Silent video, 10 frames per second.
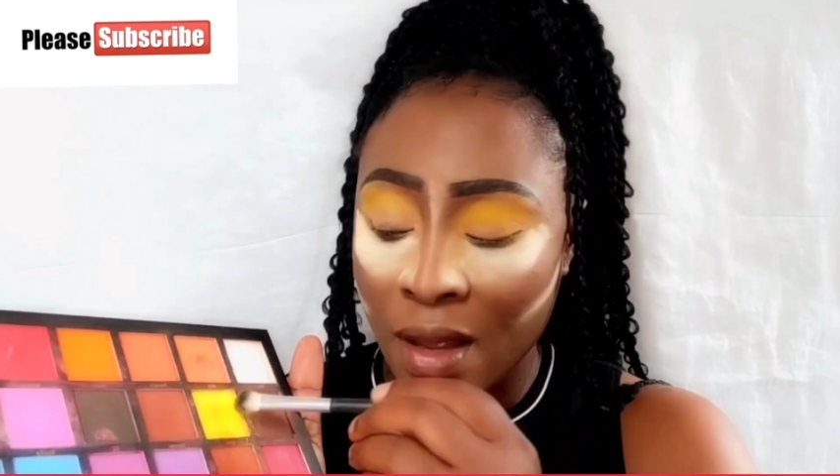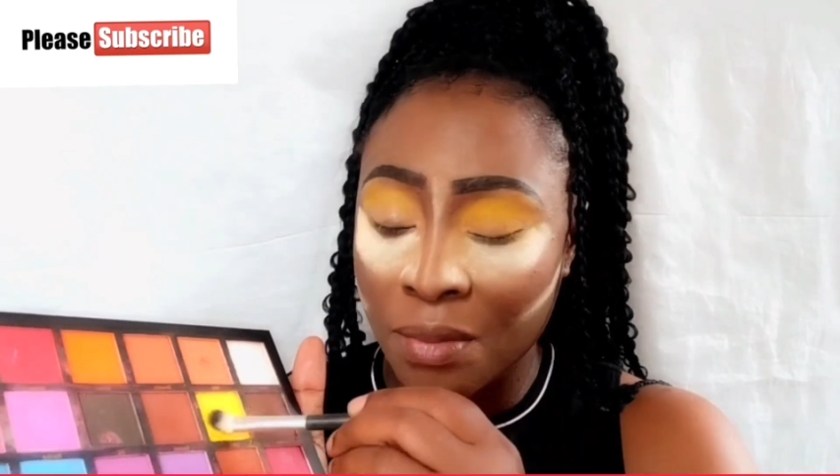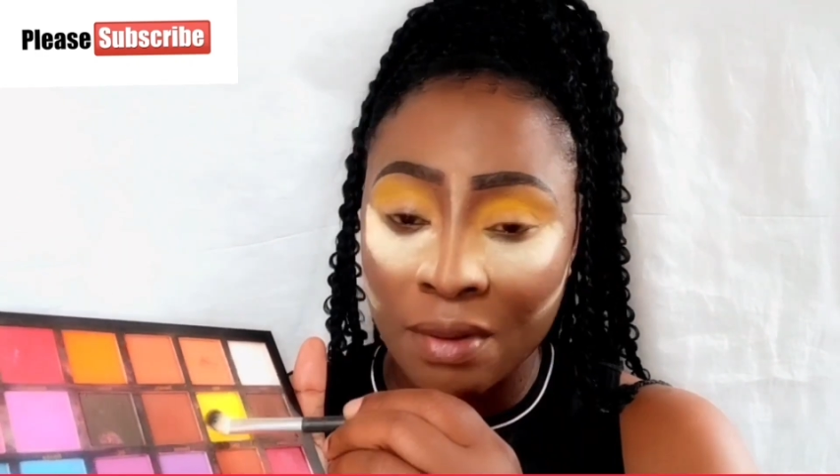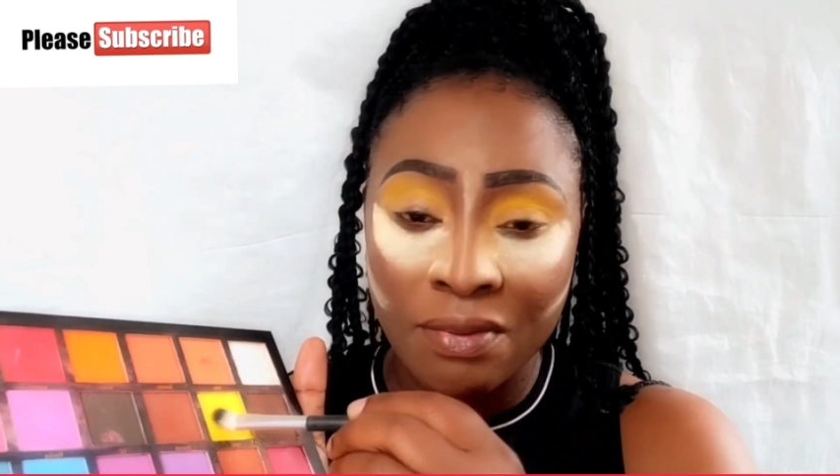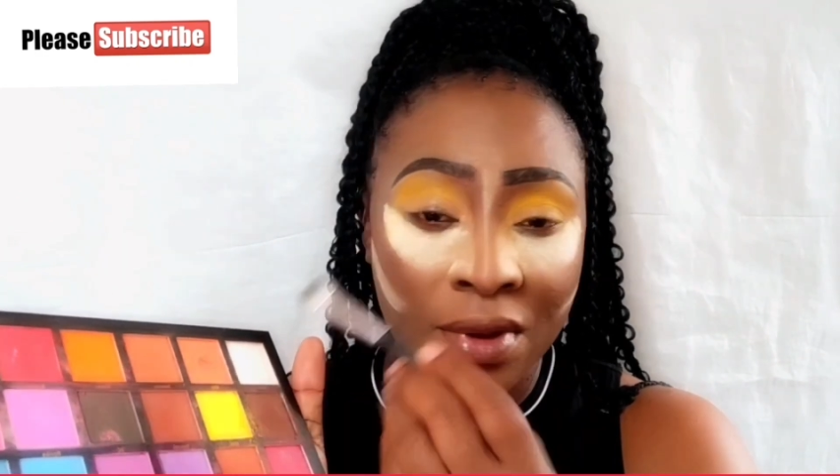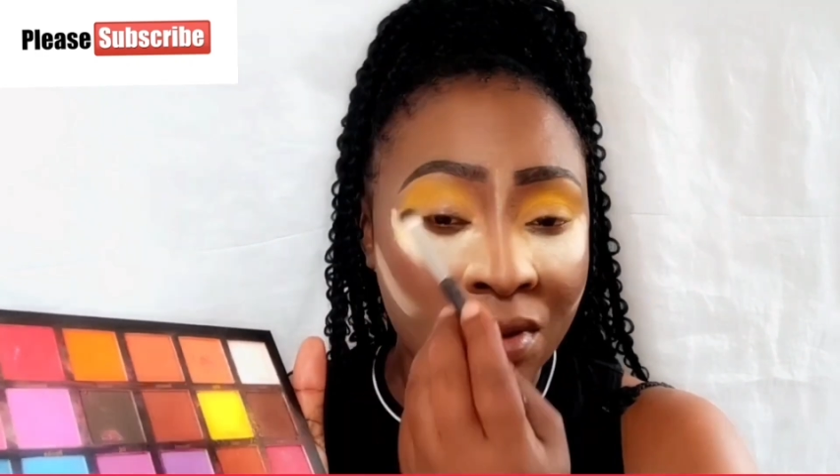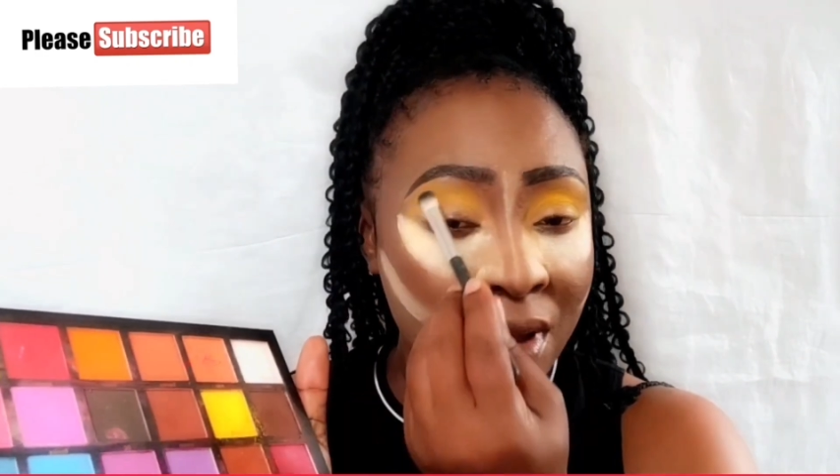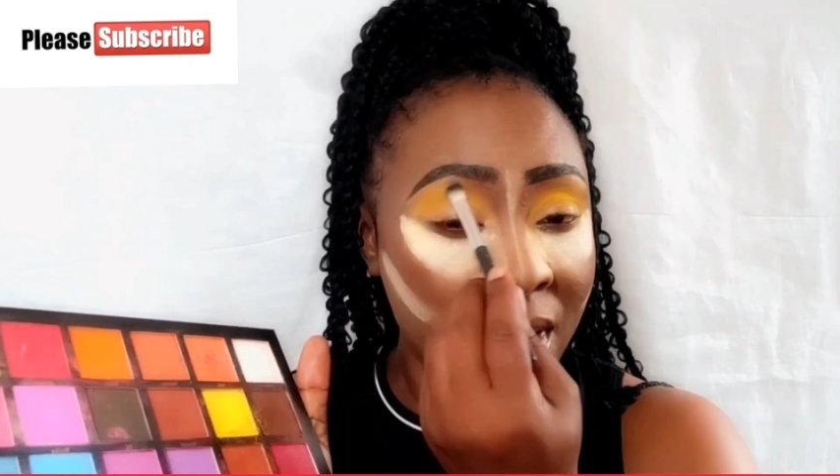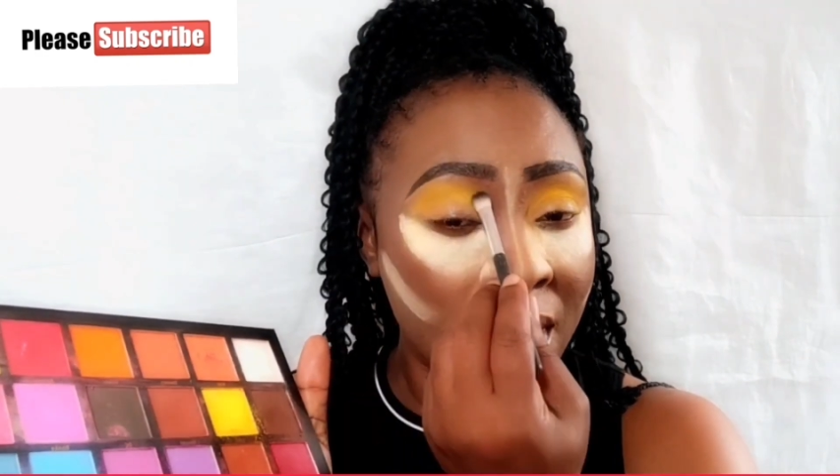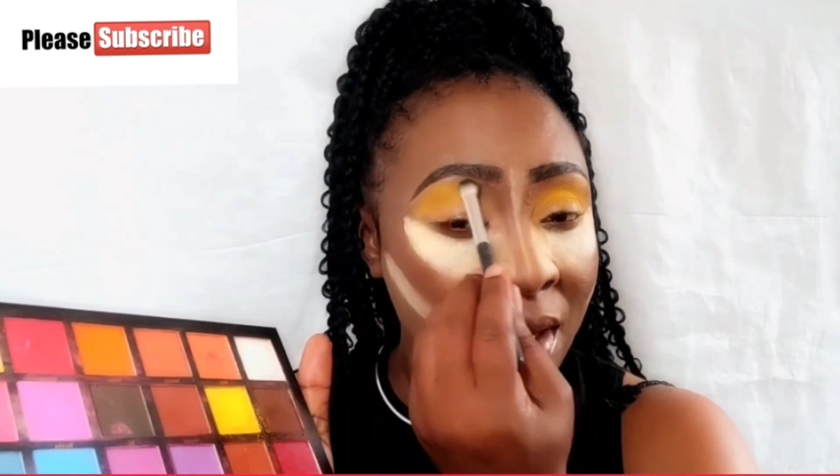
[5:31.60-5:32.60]
Yellow,
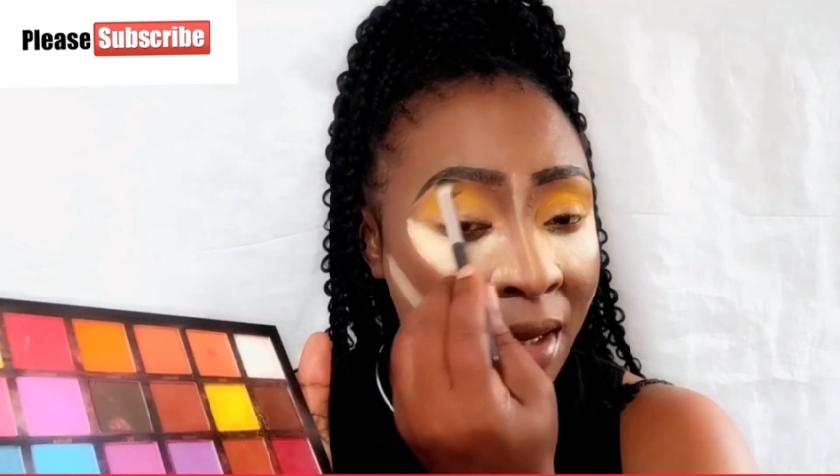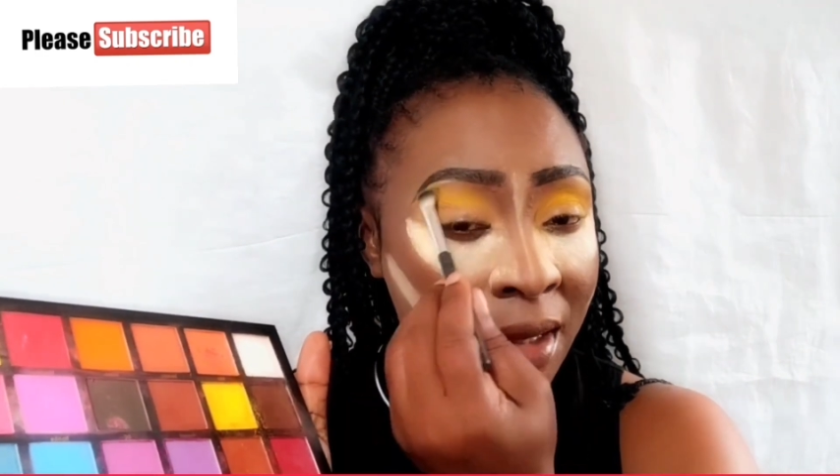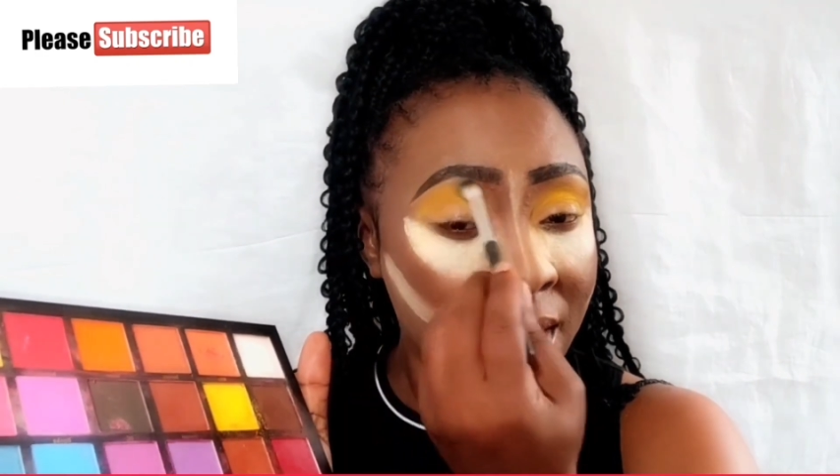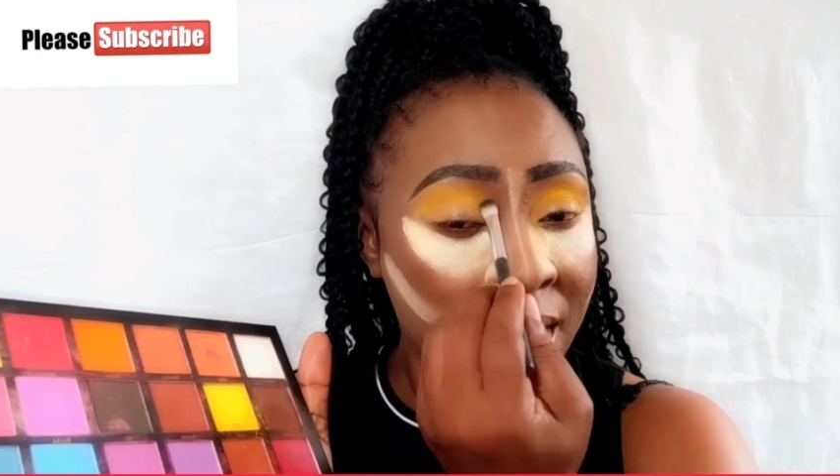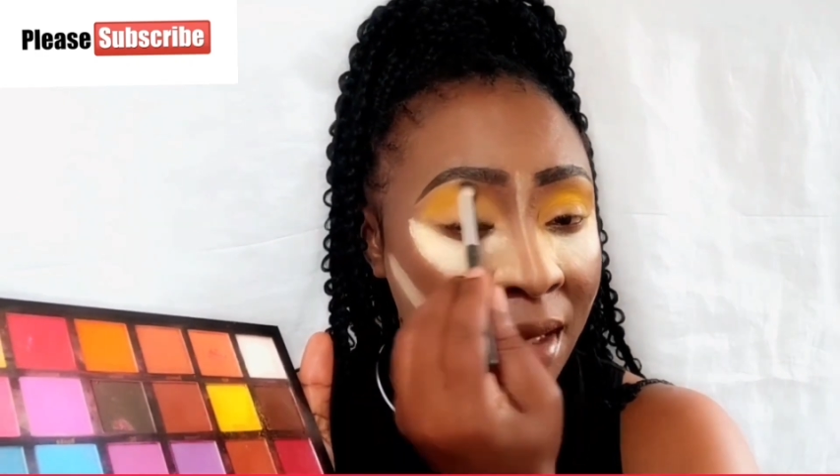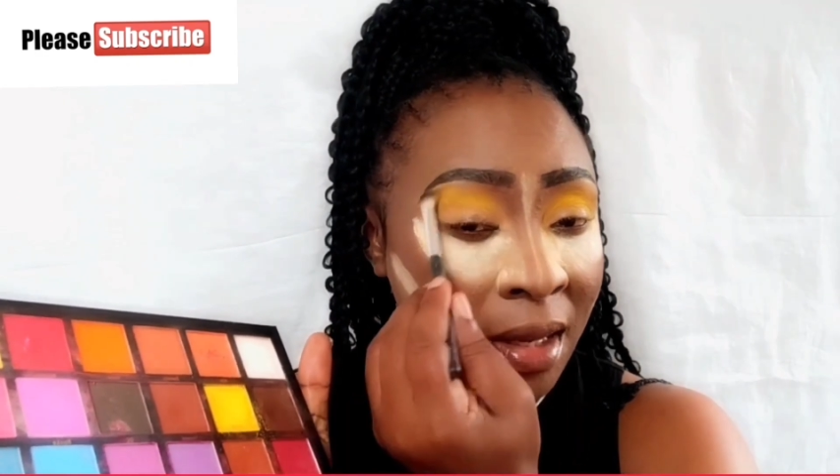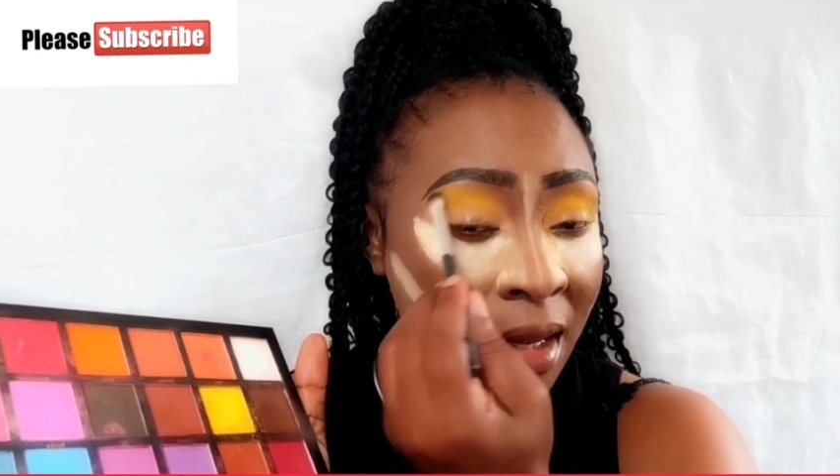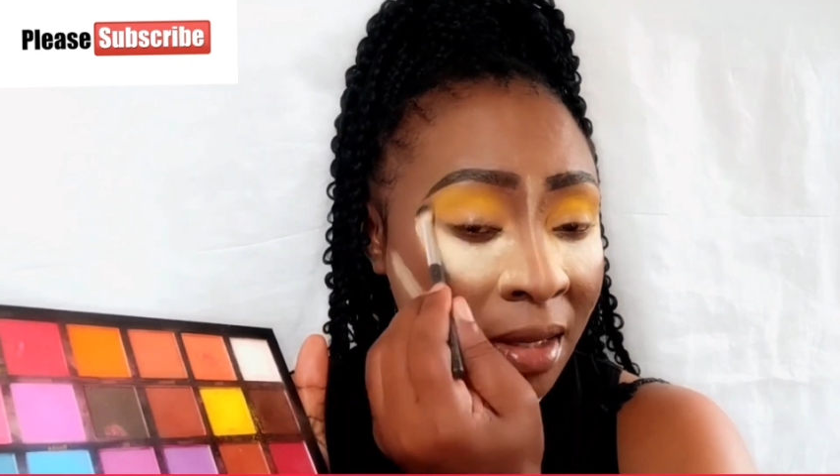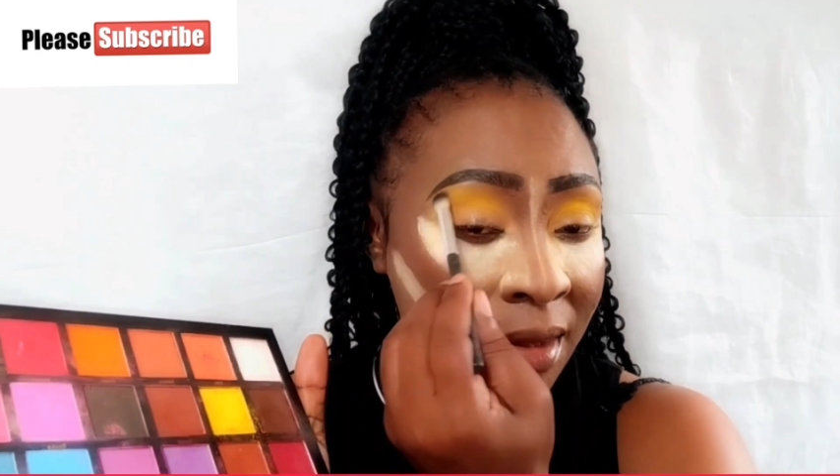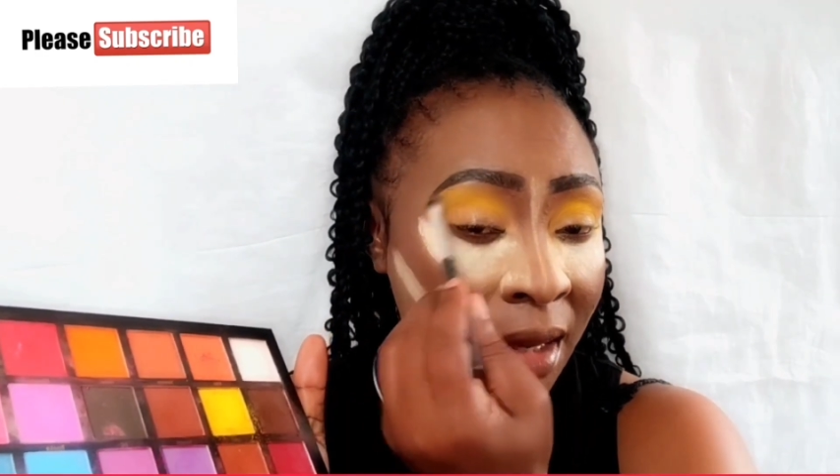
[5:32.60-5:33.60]
yellow, yellow,